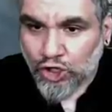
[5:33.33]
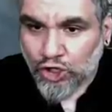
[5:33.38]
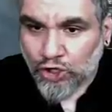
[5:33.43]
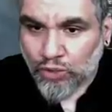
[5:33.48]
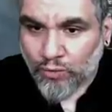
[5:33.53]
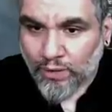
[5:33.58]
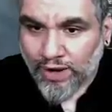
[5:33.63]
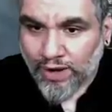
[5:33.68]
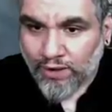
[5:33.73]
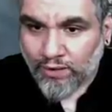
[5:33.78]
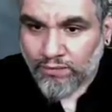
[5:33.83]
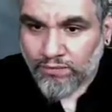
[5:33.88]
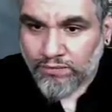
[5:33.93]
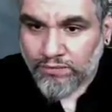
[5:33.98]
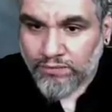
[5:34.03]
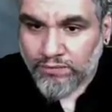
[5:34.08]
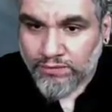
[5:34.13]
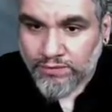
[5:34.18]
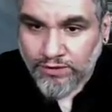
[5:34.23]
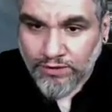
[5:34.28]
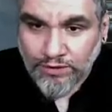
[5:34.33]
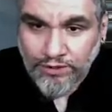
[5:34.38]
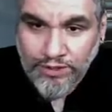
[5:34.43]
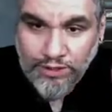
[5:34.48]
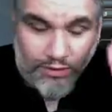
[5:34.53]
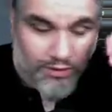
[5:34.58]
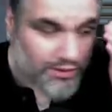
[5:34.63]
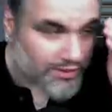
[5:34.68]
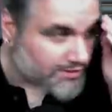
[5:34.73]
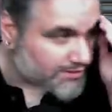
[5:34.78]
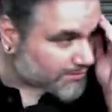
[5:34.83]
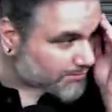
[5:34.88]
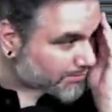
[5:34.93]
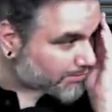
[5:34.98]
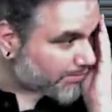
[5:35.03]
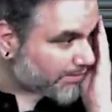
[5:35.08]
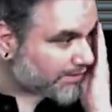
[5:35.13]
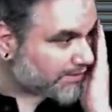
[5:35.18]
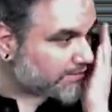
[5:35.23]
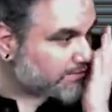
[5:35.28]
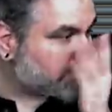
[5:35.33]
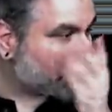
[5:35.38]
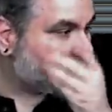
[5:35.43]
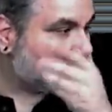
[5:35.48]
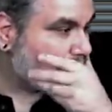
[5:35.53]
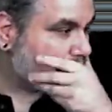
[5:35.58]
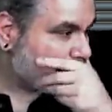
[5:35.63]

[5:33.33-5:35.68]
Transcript: Oh, wow. There are no custom commands.